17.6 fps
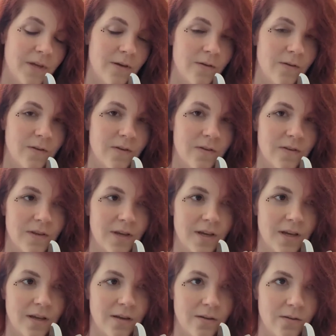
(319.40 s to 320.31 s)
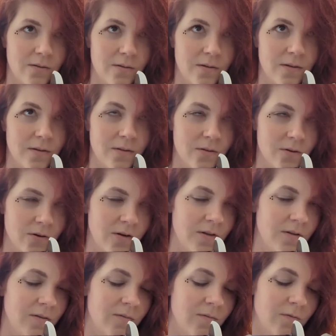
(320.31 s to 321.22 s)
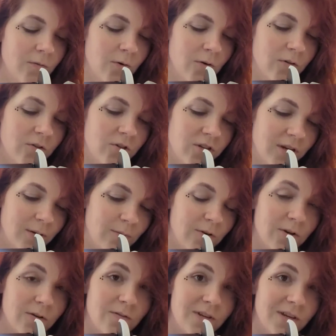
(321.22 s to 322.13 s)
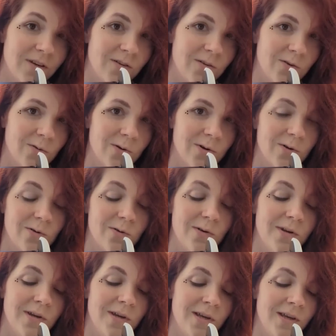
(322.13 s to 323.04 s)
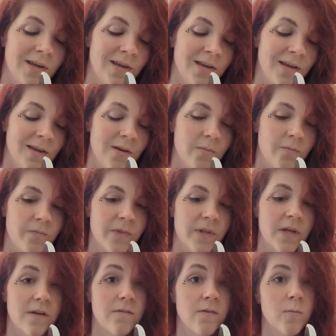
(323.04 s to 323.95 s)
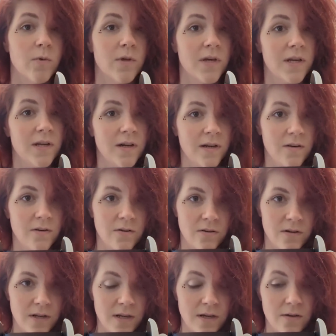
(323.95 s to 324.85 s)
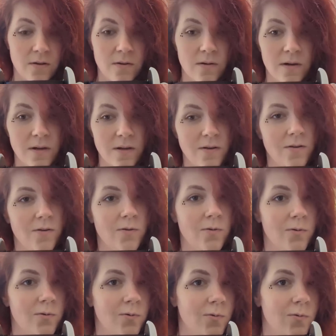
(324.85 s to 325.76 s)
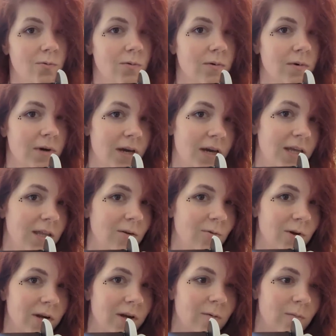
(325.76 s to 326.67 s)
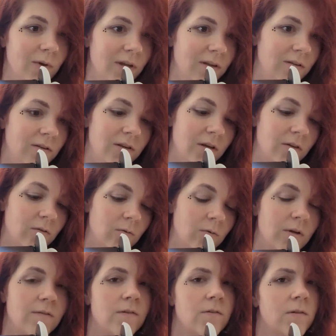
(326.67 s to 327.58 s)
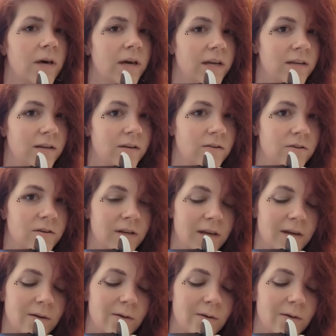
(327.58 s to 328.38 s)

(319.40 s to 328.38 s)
It's the second, third, and fourth chapter of Deltarune. If you played Undertale, I do highly recommend Deltarune if you liked Undertale.